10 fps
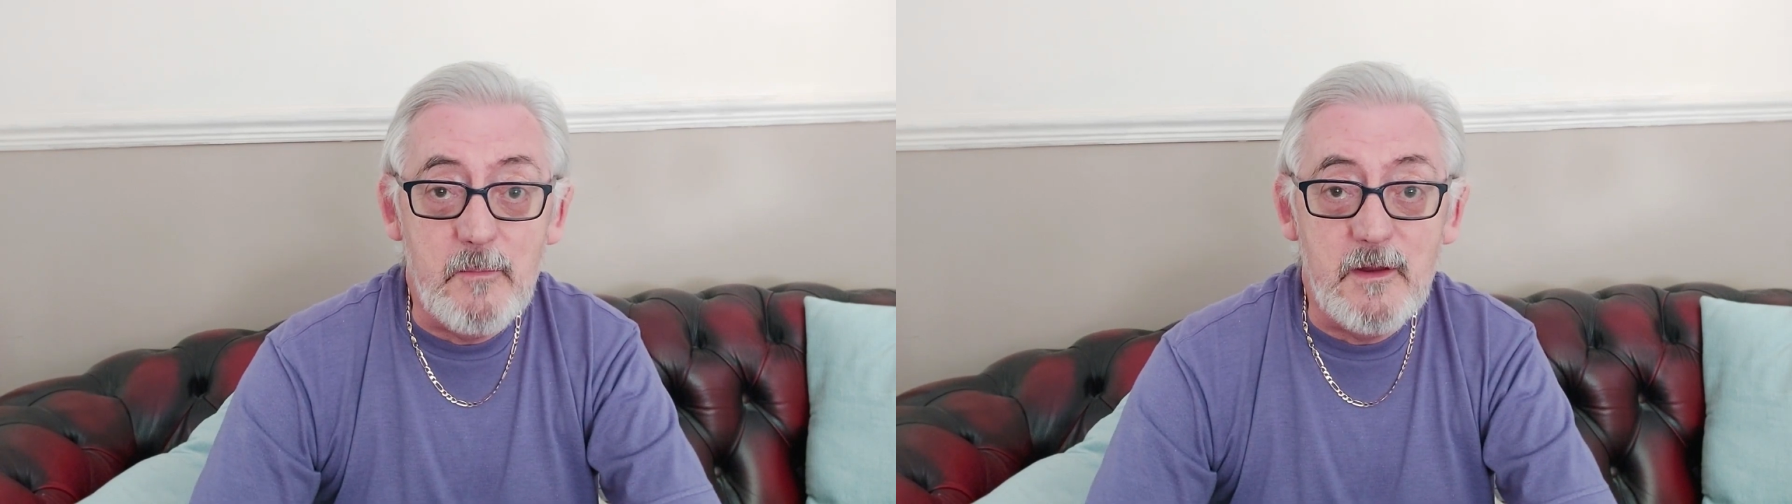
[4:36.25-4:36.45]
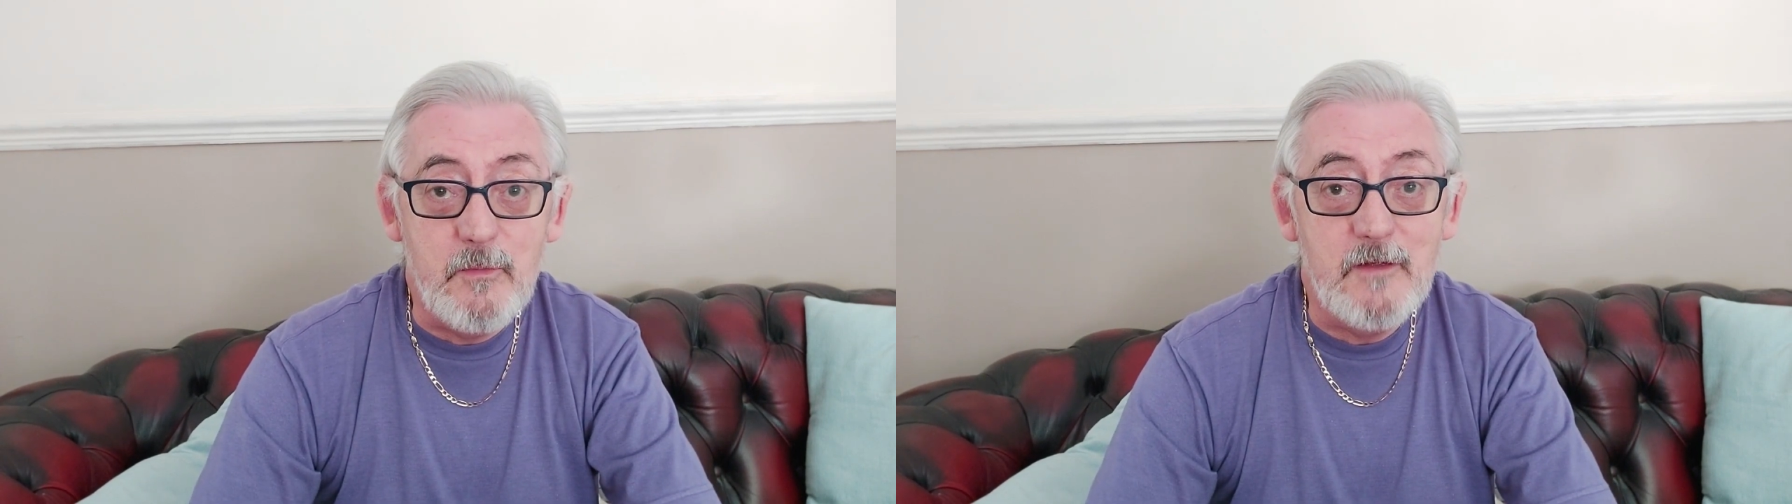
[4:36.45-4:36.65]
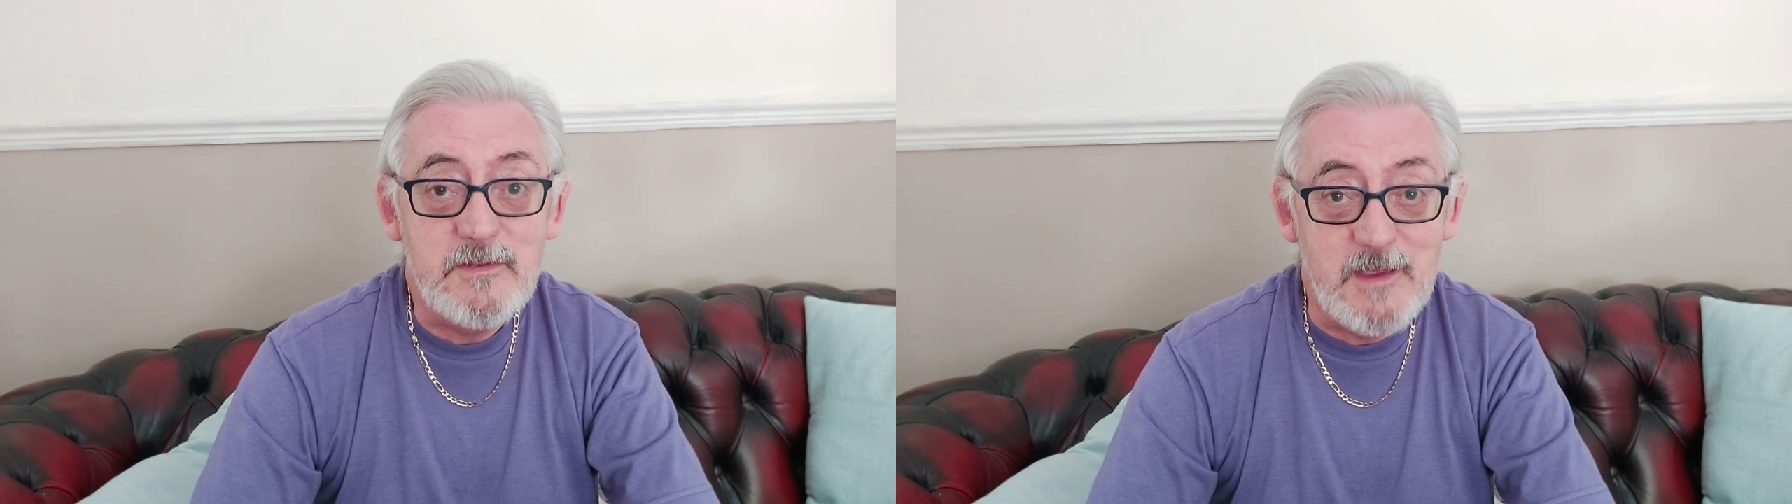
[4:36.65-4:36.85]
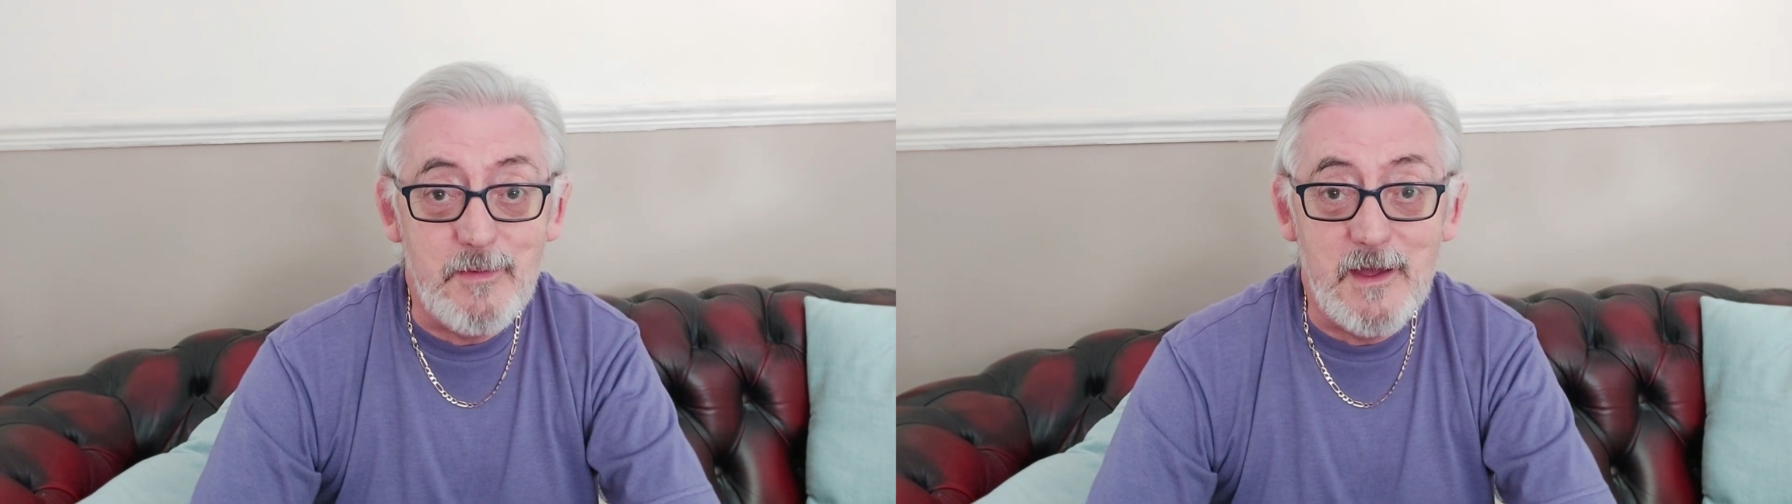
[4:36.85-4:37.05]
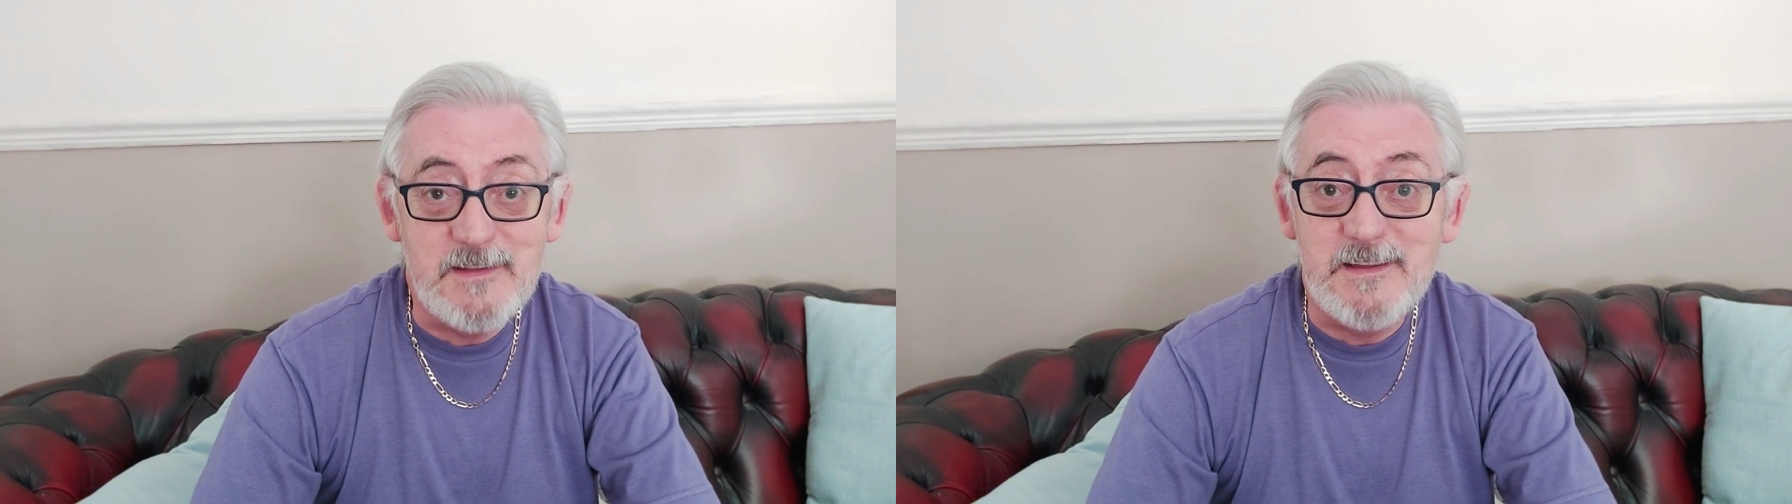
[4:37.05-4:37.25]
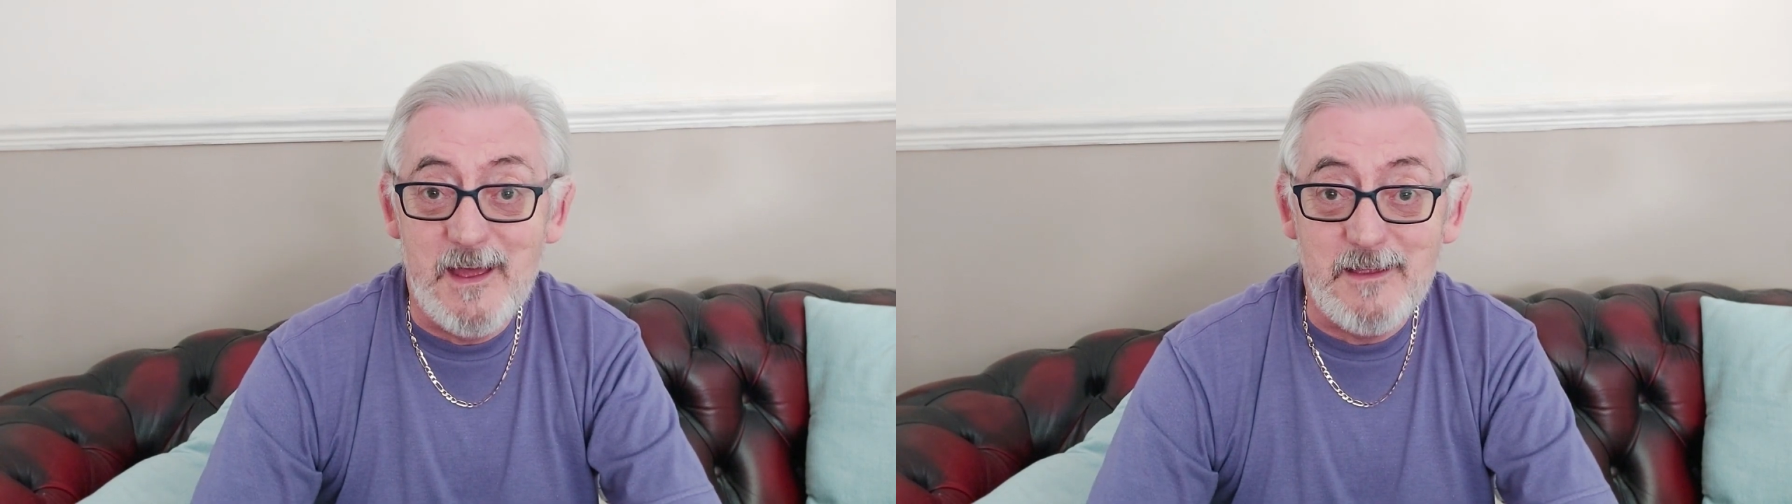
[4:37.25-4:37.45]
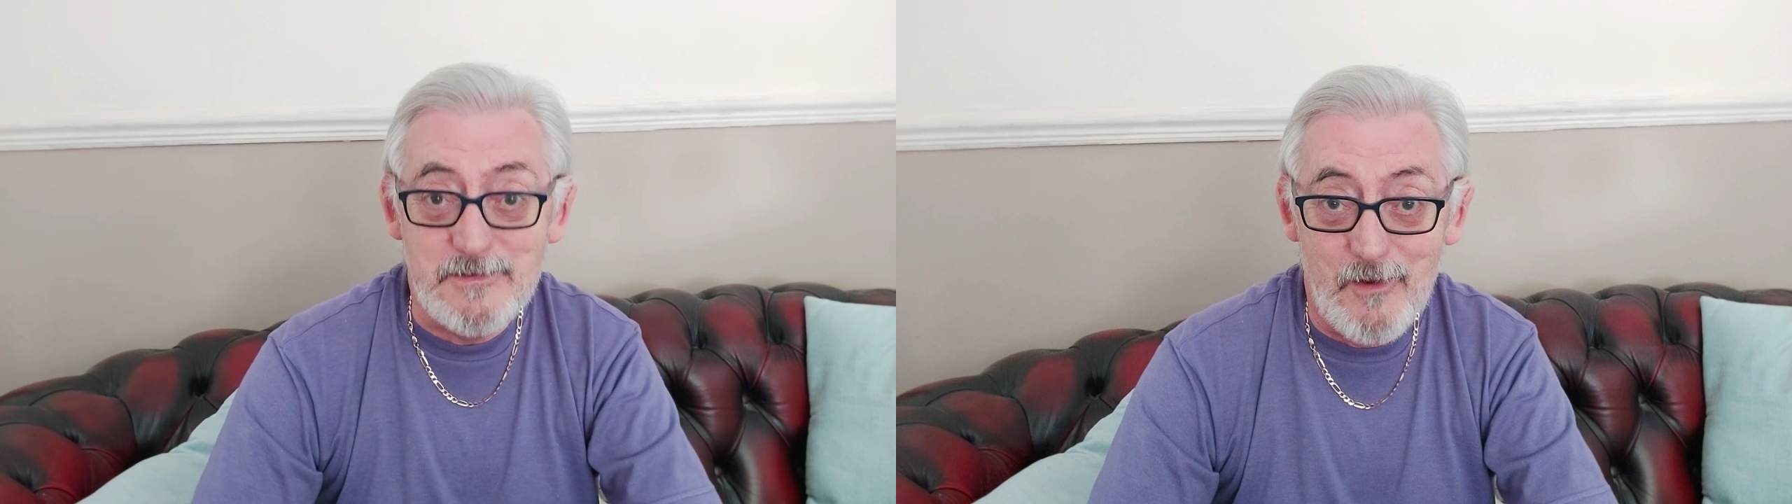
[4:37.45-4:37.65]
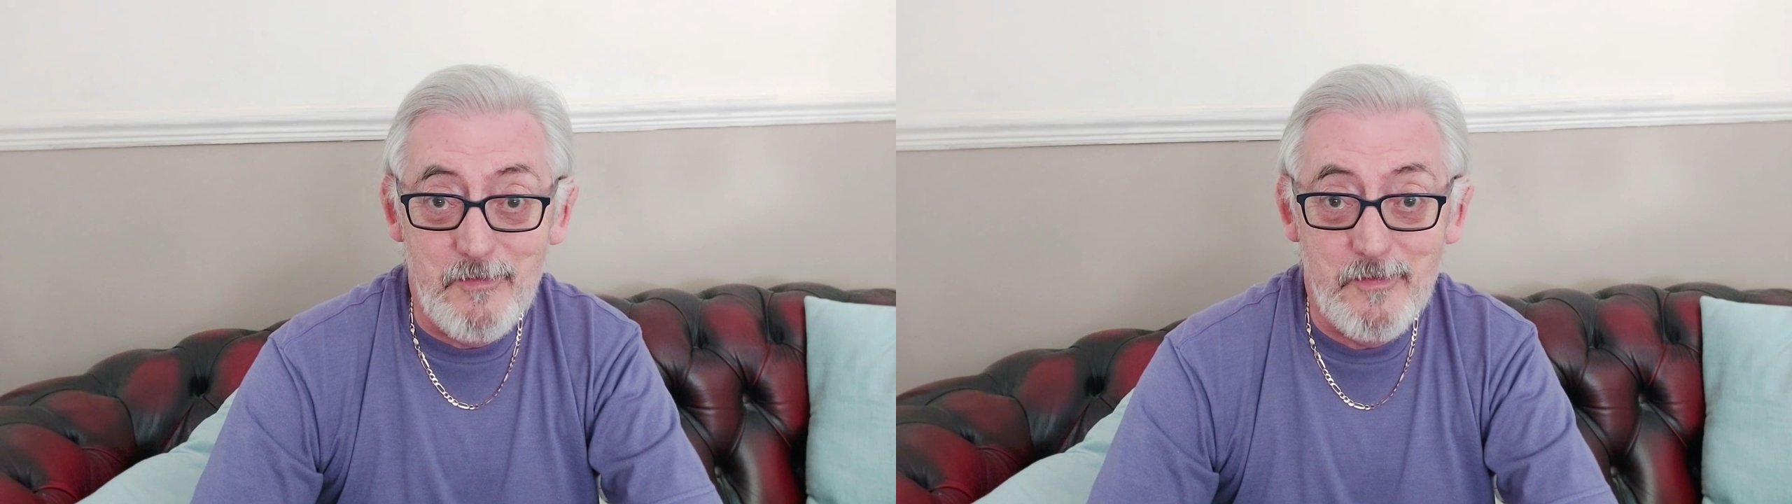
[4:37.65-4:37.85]
but I'm going to have to keep that to days
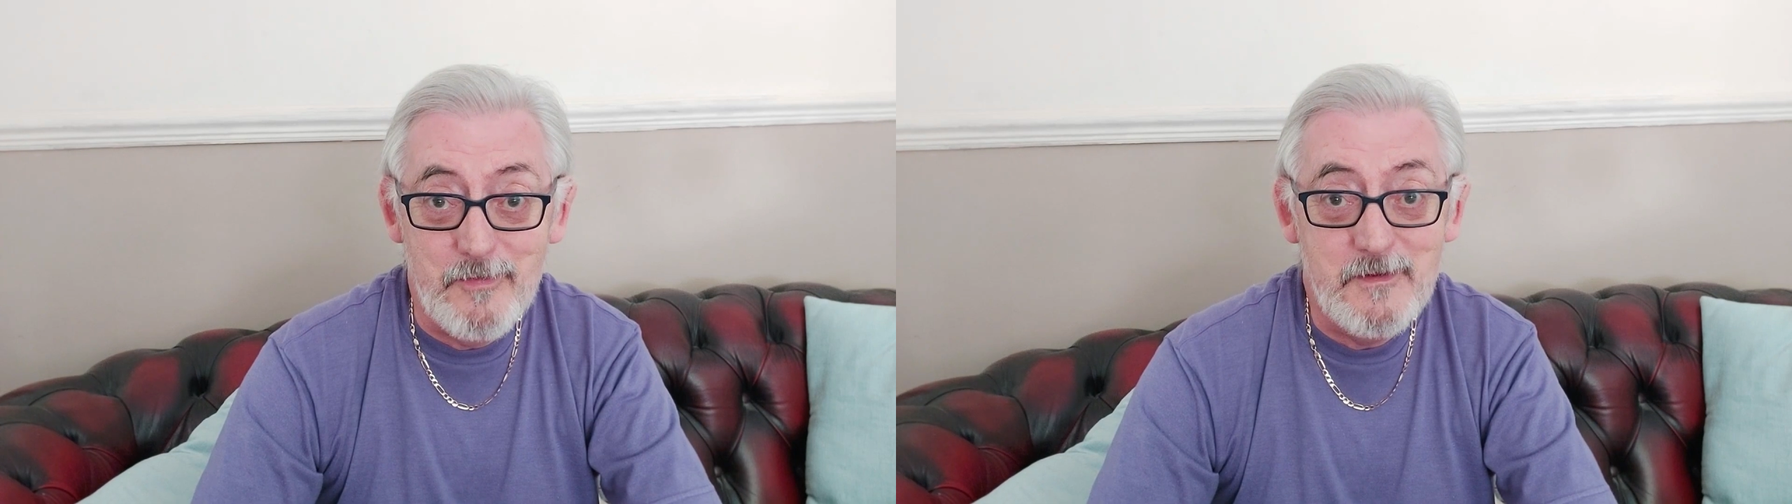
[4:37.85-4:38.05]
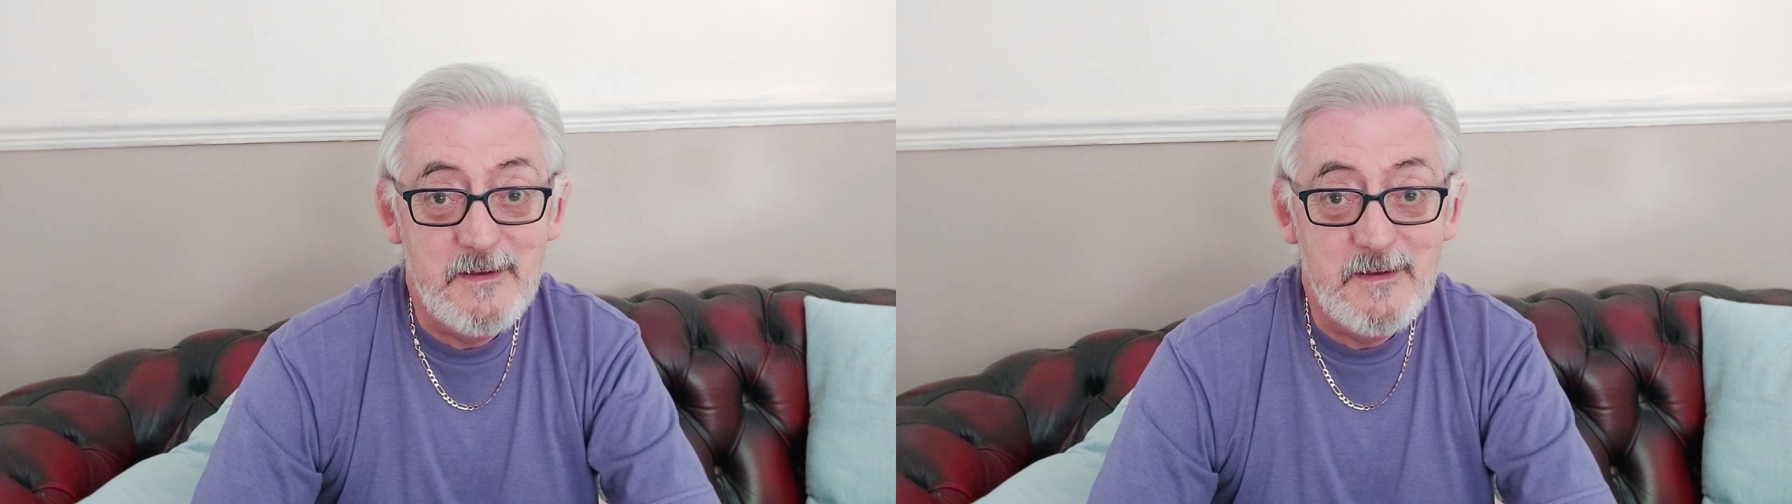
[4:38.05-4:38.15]
off.